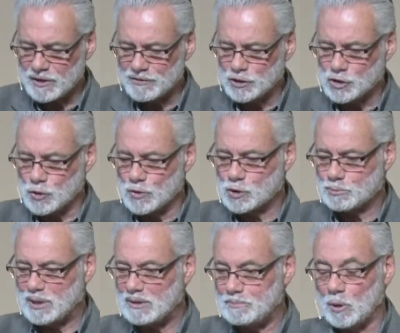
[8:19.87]
of the Jewish
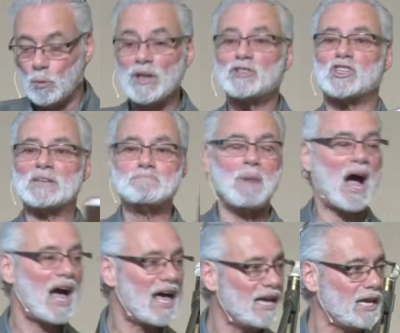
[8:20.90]
people, which in
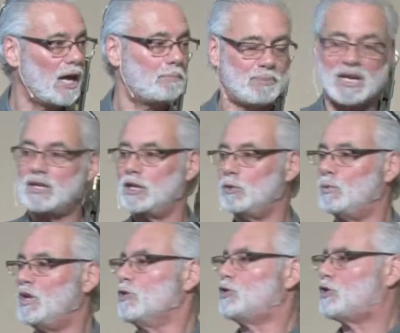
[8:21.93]
my opinion
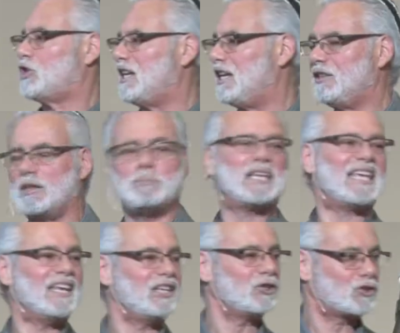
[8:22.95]
we are seeing the
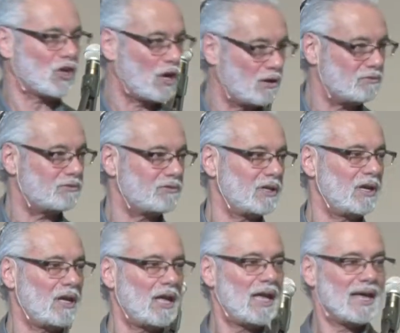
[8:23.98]
beginnings of,
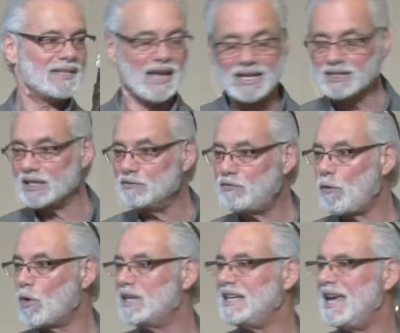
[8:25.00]

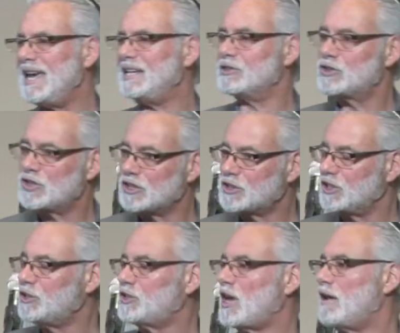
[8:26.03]
1948 and
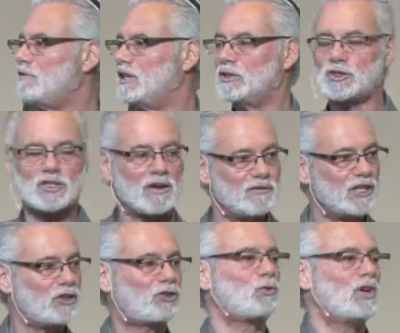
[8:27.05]
67 and
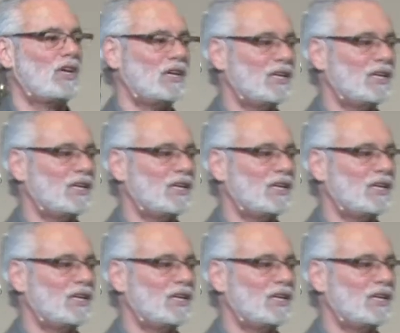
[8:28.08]
73